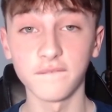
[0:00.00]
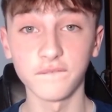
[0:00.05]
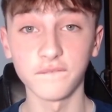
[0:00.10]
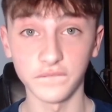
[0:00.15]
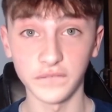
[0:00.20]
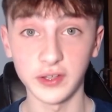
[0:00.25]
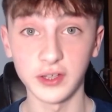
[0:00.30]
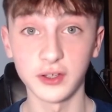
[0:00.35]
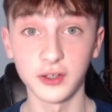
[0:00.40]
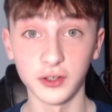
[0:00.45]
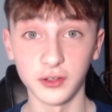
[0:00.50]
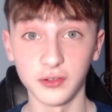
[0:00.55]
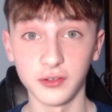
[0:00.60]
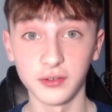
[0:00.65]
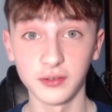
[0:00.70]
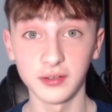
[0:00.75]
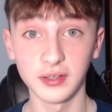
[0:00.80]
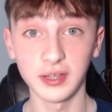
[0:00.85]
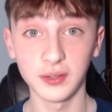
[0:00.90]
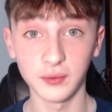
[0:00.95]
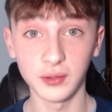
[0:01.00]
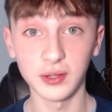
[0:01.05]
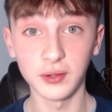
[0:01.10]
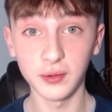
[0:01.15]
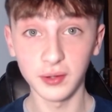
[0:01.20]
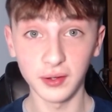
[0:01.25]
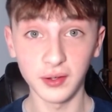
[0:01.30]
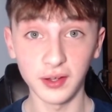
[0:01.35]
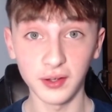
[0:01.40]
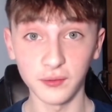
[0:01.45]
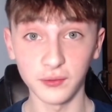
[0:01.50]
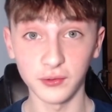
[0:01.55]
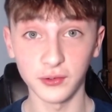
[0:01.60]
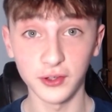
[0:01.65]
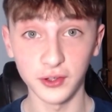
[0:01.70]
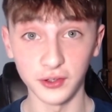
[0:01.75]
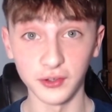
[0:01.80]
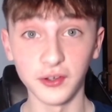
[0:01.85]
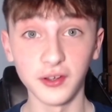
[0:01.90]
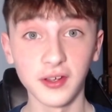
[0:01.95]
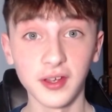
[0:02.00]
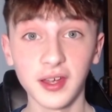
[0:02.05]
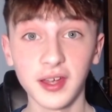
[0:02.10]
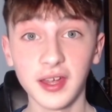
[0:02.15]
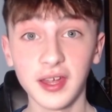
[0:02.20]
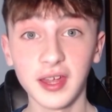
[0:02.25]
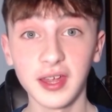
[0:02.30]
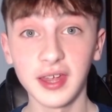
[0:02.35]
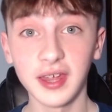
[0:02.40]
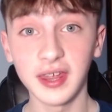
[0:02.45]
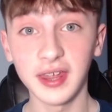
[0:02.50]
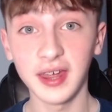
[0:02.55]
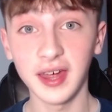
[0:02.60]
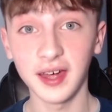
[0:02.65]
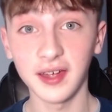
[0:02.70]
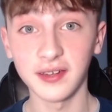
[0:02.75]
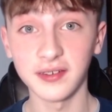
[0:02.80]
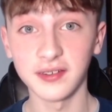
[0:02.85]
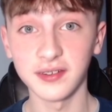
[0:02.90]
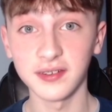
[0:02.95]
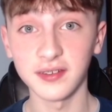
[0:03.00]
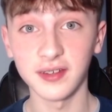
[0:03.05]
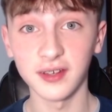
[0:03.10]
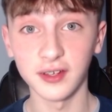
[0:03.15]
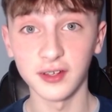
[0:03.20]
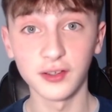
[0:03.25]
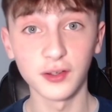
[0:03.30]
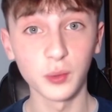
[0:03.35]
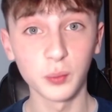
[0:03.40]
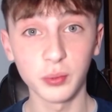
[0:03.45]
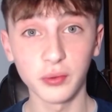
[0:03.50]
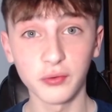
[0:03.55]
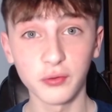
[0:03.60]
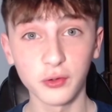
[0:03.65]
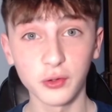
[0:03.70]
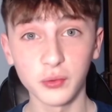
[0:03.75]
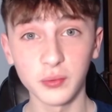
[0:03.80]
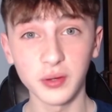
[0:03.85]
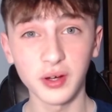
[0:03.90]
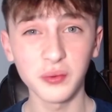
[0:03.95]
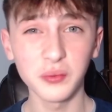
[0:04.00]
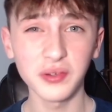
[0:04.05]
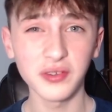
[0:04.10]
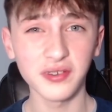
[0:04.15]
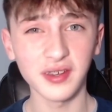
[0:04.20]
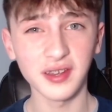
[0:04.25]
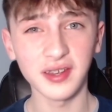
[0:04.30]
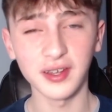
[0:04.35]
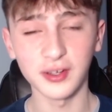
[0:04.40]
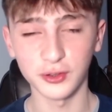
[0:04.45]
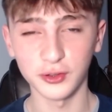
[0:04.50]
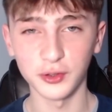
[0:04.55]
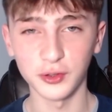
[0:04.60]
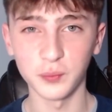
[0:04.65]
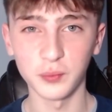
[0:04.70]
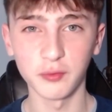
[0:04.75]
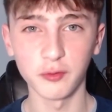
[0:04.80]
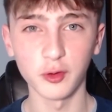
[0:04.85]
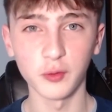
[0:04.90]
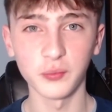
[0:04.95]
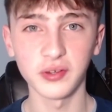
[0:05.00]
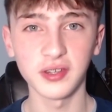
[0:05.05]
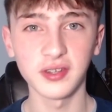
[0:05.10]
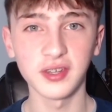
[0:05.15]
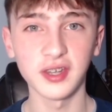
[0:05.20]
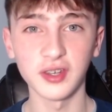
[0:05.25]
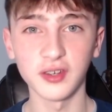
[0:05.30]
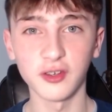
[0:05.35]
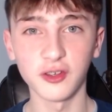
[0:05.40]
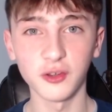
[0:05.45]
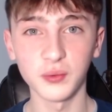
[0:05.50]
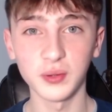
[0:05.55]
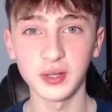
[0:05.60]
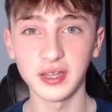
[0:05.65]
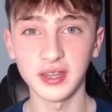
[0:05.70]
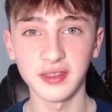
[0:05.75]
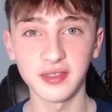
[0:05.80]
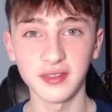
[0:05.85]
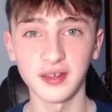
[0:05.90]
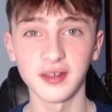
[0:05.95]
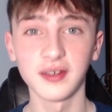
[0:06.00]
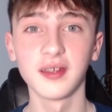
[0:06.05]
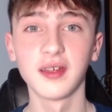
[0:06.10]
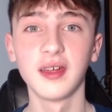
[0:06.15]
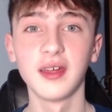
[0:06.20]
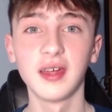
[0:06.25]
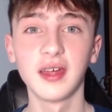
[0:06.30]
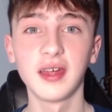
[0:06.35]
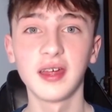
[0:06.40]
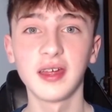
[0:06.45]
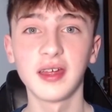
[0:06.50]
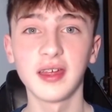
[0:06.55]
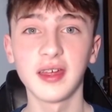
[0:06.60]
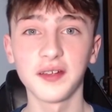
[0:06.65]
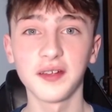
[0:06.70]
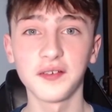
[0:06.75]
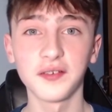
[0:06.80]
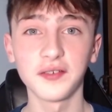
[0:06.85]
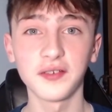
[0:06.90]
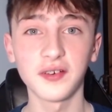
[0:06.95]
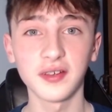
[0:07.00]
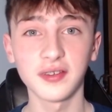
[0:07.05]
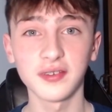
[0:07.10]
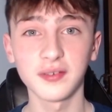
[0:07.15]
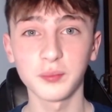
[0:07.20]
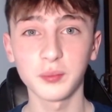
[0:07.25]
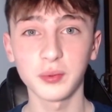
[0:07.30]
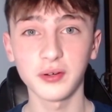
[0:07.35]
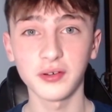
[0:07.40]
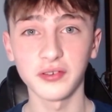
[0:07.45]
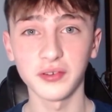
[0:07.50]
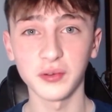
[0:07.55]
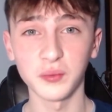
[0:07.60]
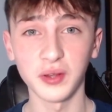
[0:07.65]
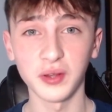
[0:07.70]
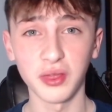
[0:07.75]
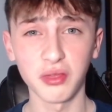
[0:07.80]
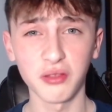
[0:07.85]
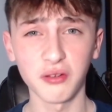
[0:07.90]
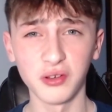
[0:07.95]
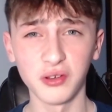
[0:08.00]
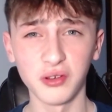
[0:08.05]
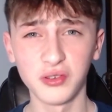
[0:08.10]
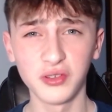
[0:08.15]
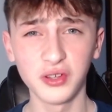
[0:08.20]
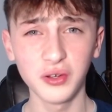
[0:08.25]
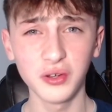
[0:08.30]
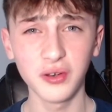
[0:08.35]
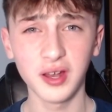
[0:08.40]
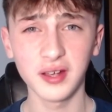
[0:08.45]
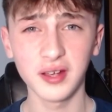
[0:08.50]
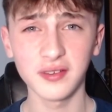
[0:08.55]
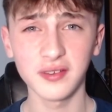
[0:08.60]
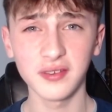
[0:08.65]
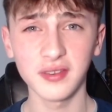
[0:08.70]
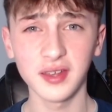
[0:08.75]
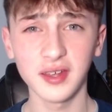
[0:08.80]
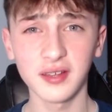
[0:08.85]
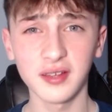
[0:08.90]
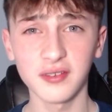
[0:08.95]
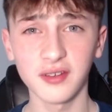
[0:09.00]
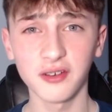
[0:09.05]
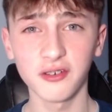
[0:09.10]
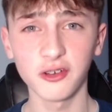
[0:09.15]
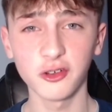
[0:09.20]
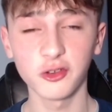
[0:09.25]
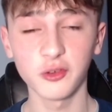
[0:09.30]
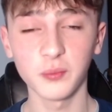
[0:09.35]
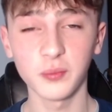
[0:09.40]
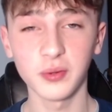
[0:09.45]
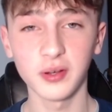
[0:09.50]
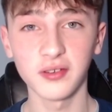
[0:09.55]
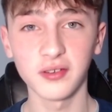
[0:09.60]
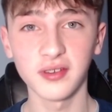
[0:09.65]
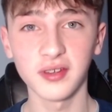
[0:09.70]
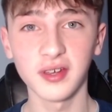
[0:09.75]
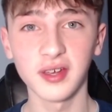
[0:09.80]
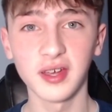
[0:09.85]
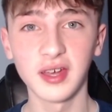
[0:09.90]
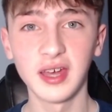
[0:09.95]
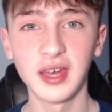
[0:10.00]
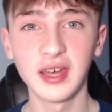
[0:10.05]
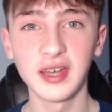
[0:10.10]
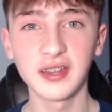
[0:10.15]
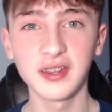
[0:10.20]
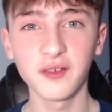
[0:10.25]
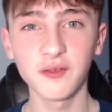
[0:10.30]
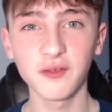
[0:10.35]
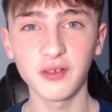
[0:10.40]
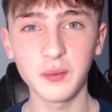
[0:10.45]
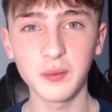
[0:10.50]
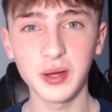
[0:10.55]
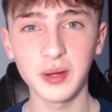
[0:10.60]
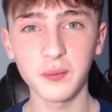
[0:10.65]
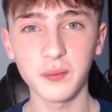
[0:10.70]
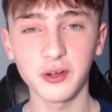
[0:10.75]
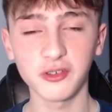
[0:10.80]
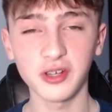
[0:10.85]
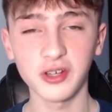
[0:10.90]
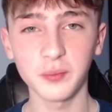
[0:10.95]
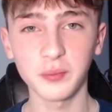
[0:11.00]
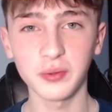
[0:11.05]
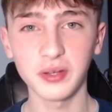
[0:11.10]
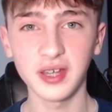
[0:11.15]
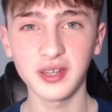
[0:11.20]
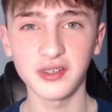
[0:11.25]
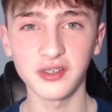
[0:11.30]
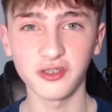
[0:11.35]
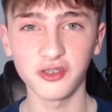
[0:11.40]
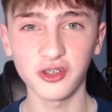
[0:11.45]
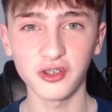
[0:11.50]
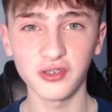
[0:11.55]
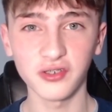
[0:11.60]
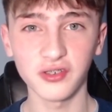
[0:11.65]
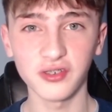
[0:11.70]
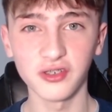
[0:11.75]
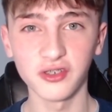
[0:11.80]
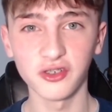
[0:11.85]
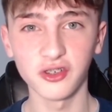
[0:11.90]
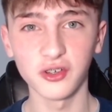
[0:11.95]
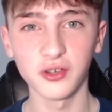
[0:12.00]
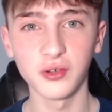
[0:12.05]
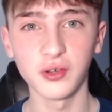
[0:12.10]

good. It was good. He had a good performance. I wouldn't say a good performance, he didn't do anything. He had a nice pass that went through 2 legs, I think, to Christian Pulisic. Didn't really make much happen. He had a chance to shoot,